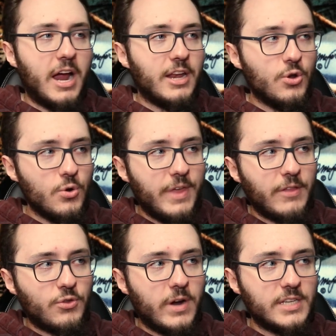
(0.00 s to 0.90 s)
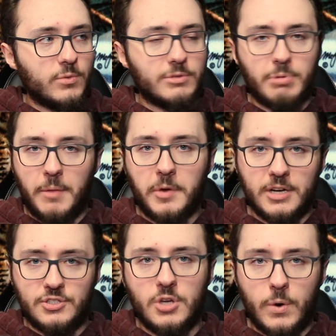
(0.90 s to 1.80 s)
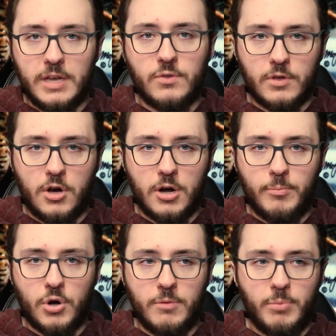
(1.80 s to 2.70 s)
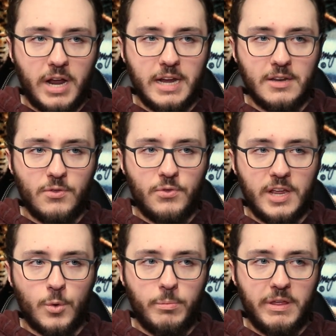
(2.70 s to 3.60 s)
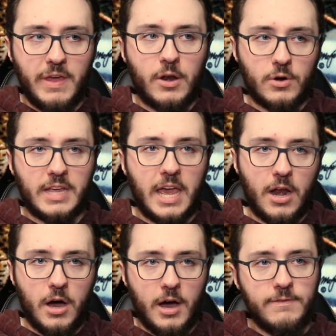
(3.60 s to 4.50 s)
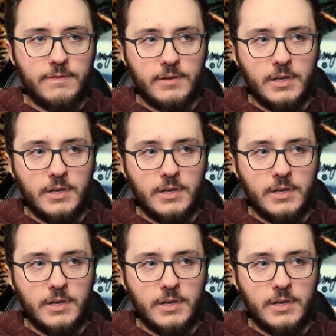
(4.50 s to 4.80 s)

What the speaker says: I knew that the resin was probably going to soak into the cardboard, but I didn't think it would be that hard to get off.